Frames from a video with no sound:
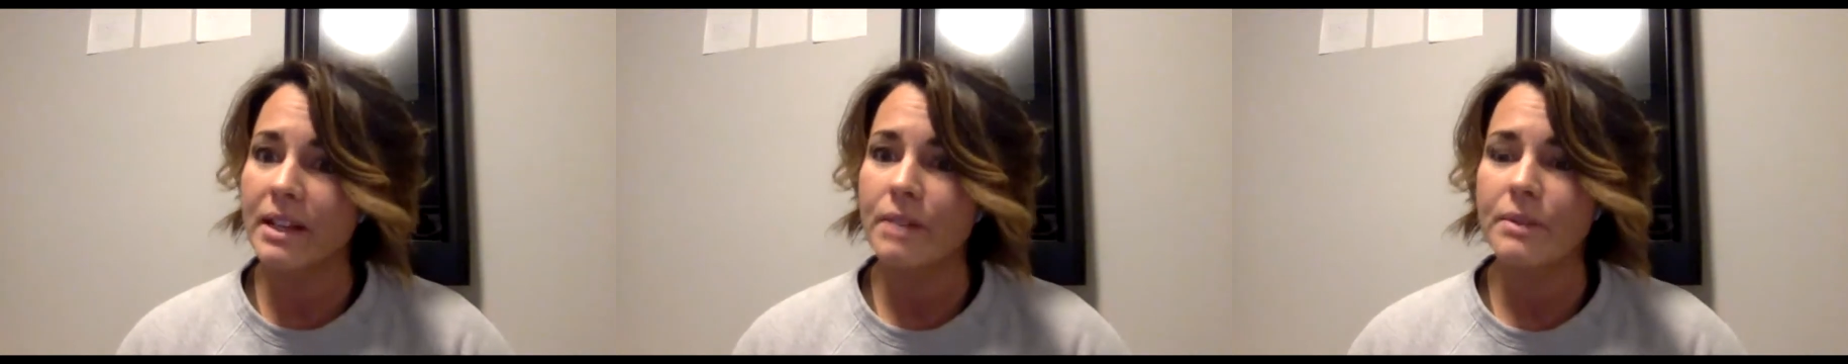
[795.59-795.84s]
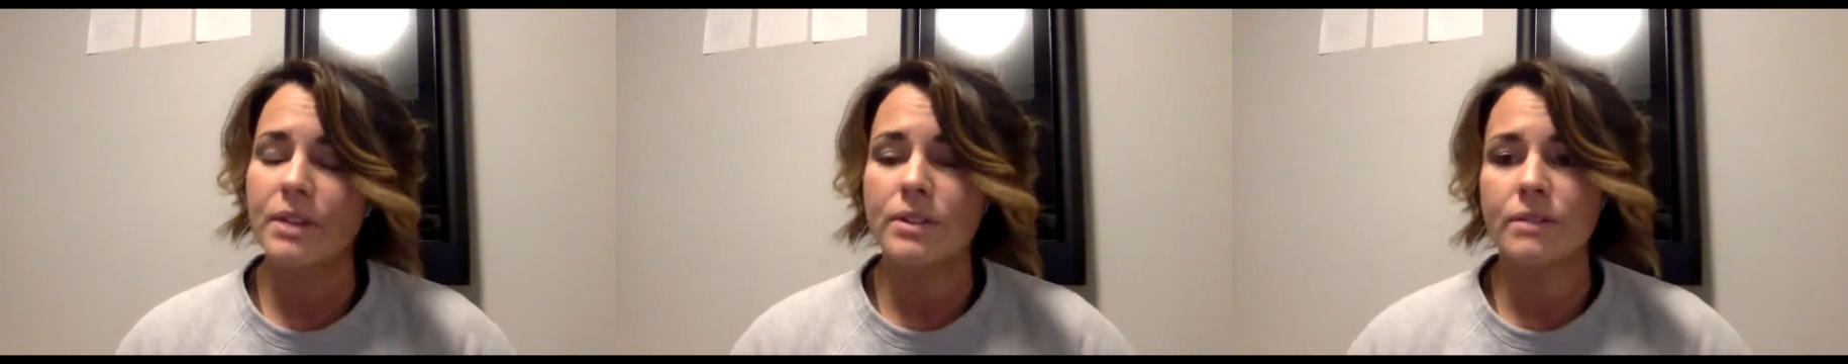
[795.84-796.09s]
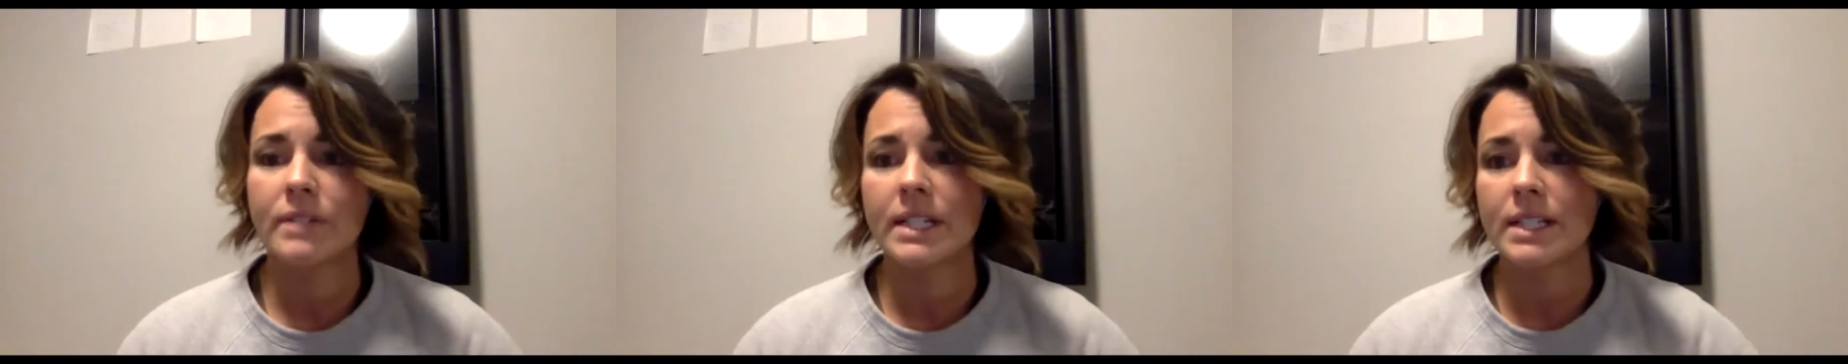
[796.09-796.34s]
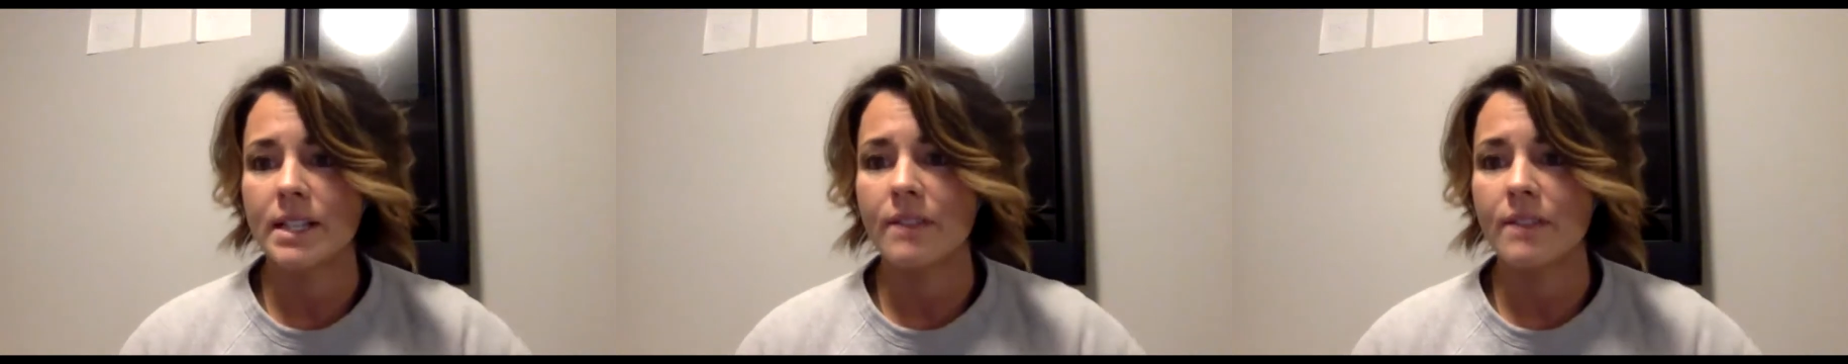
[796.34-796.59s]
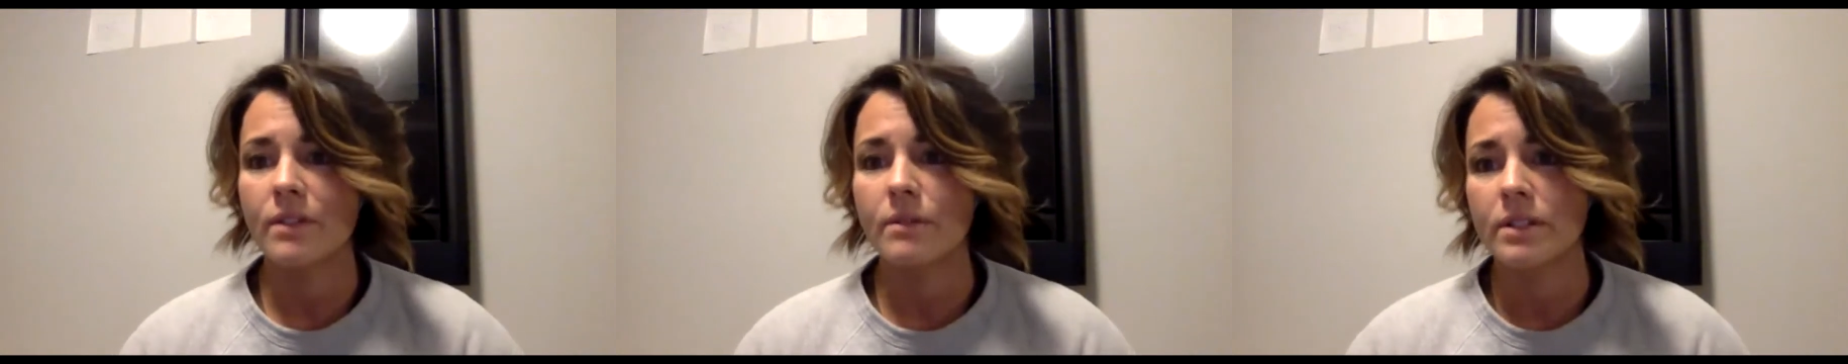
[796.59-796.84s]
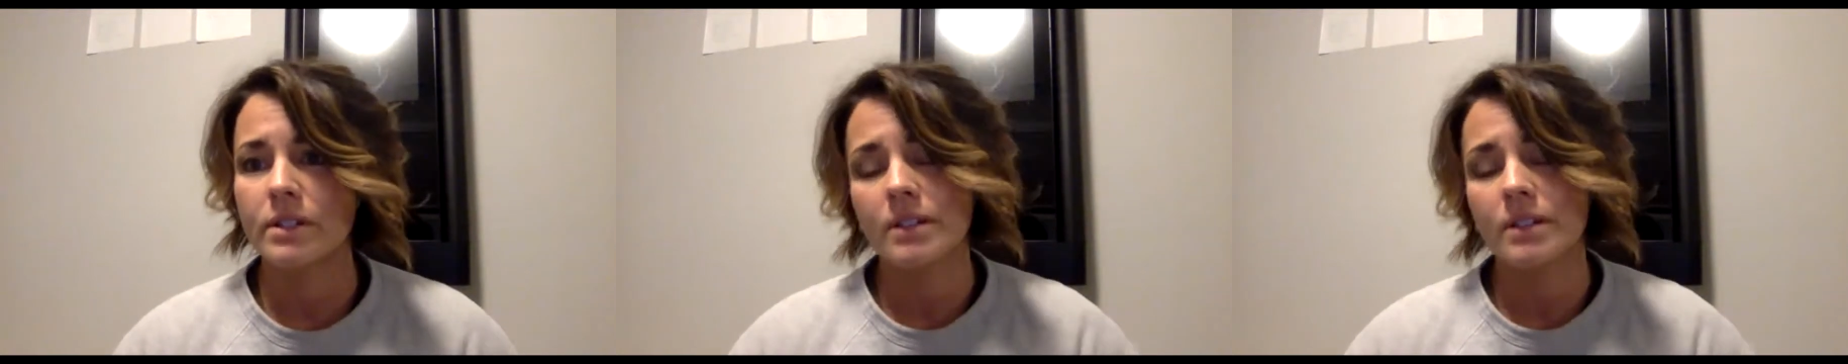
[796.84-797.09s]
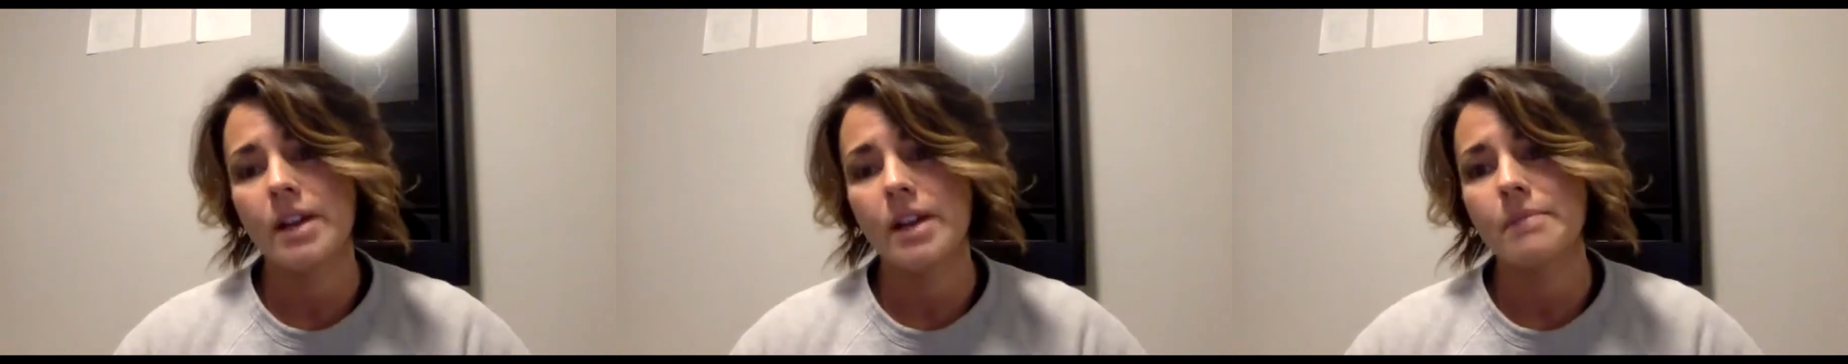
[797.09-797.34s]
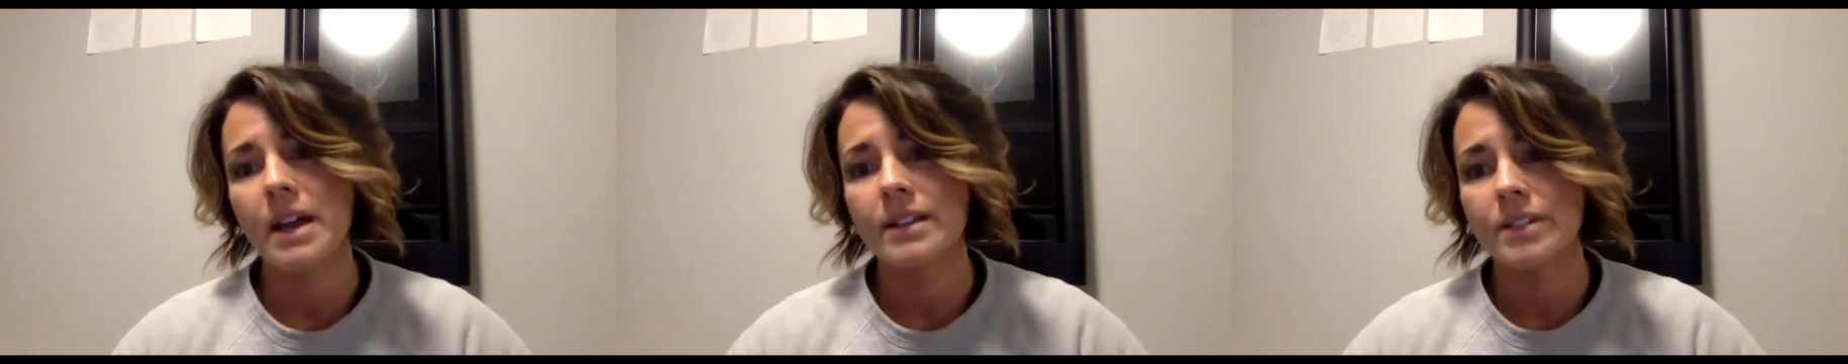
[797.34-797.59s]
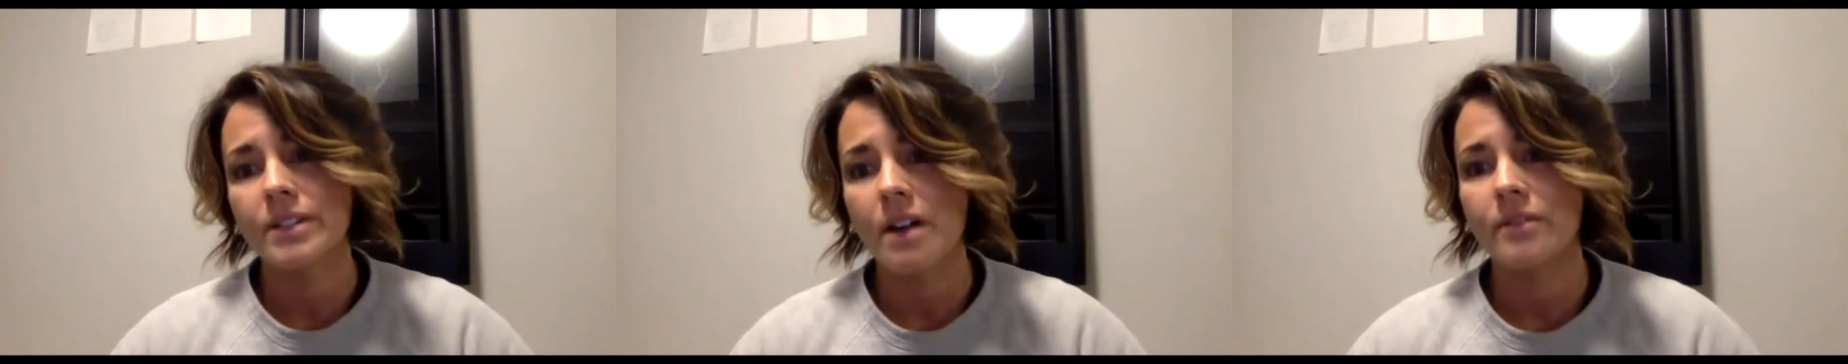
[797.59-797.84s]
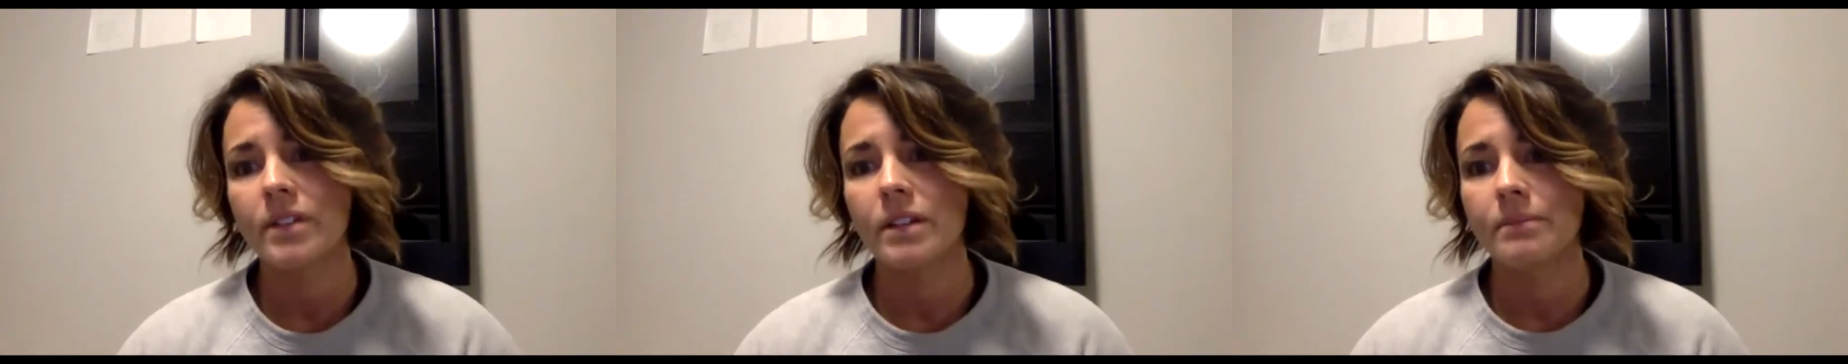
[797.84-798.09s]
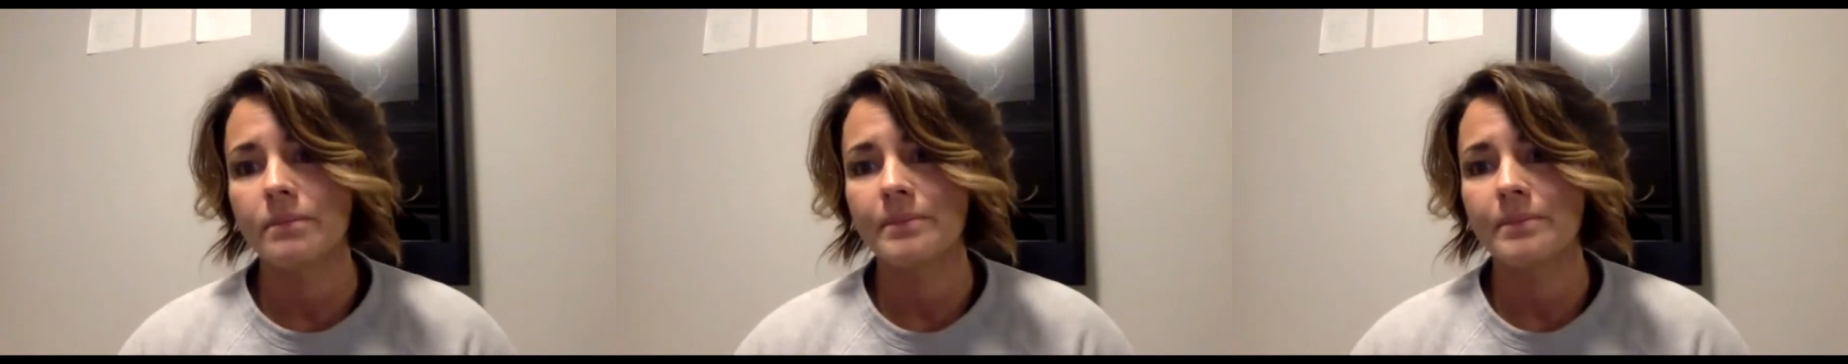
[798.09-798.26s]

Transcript: when you don't get to see everyone as often.